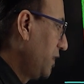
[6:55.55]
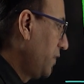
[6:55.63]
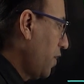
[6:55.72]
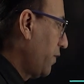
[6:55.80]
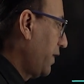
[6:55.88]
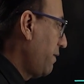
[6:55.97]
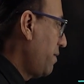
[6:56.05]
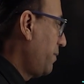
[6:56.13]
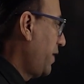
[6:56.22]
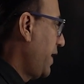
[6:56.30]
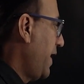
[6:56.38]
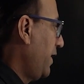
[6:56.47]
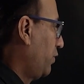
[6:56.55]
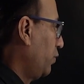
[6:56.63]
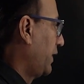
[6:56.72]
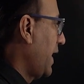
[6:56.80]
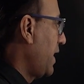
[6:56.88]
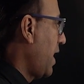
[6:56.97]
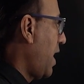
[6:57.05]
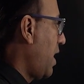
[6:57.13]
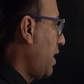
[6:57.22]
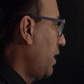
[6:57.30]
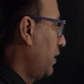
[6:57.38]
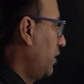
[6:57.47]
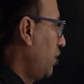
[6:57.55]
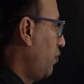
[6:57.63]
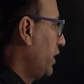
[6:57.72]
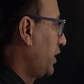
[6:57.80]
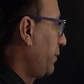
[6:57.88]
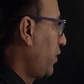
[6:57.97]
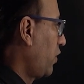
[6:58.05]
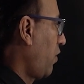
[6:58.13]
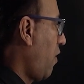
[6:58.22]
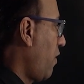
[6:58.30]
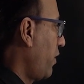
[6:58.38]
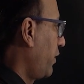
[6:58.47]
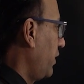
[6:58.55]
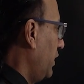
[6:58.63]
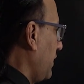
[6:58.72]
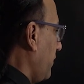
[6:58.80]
Now, rib number 8 to 10 are vertebrochondral,